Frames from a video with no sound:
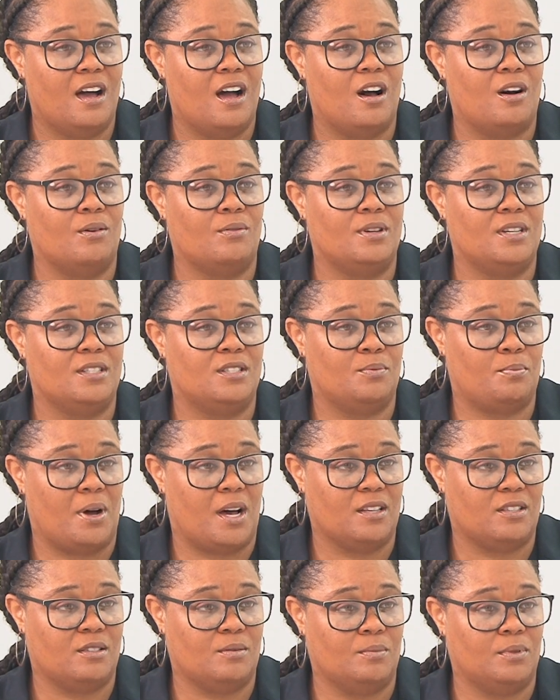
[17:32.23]
how it's
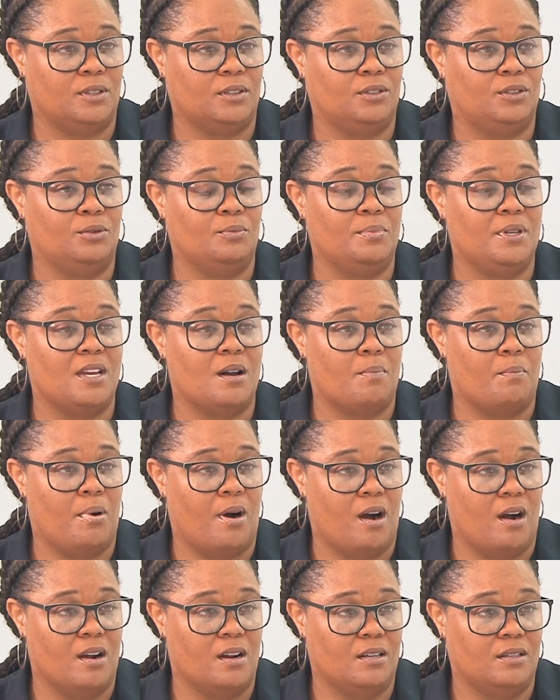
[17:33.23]
possible to be a
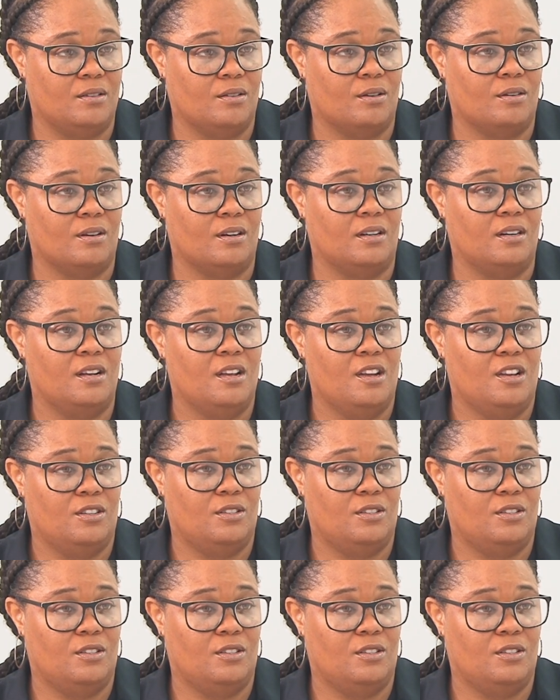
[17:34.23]
part or